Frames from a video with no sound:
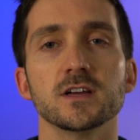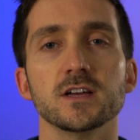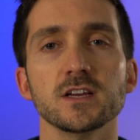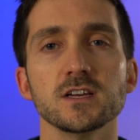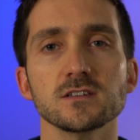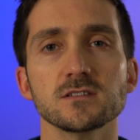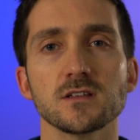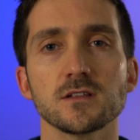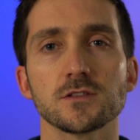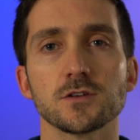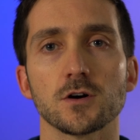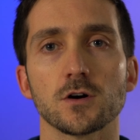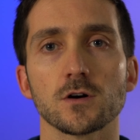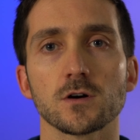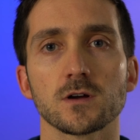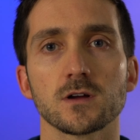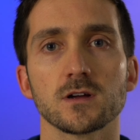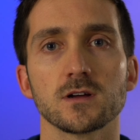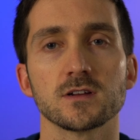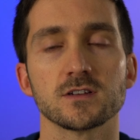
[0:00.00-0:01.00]
Is the
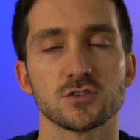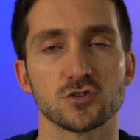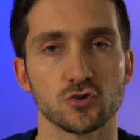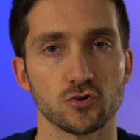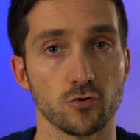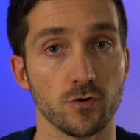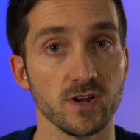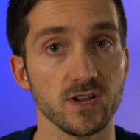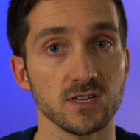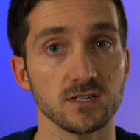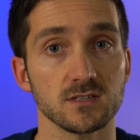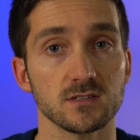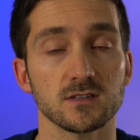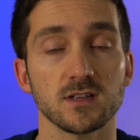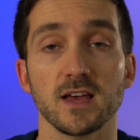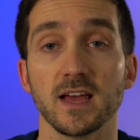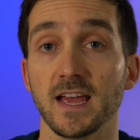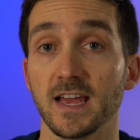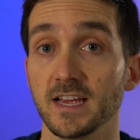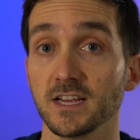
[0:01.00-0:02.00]
dog stressed,
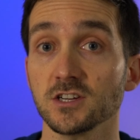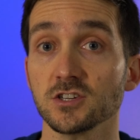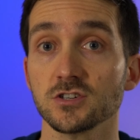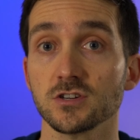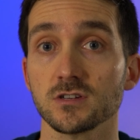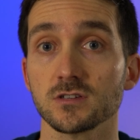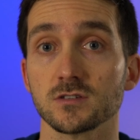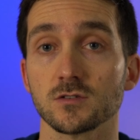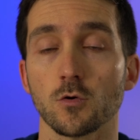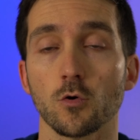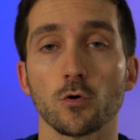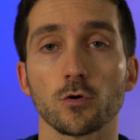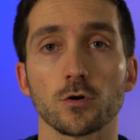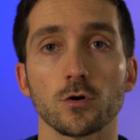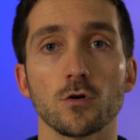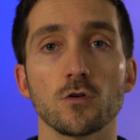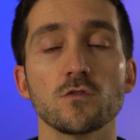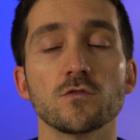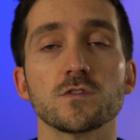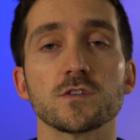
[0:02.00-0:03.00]
anxious, or
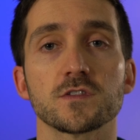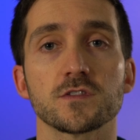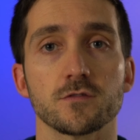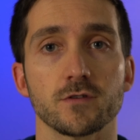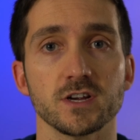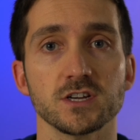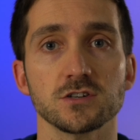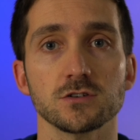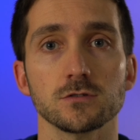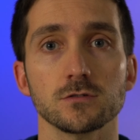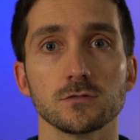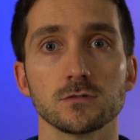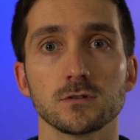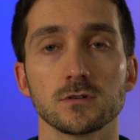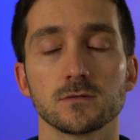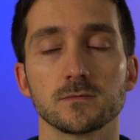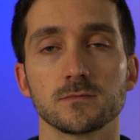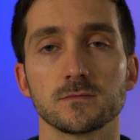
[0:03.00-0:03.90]
over threshold?